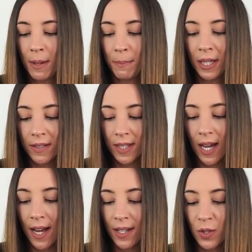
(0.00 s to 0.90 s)
plus
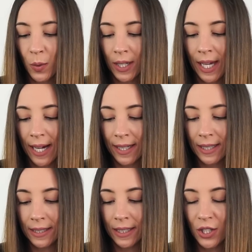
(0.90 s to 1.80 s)
size
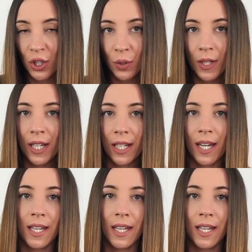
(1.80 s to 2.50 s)
organic linen tunic,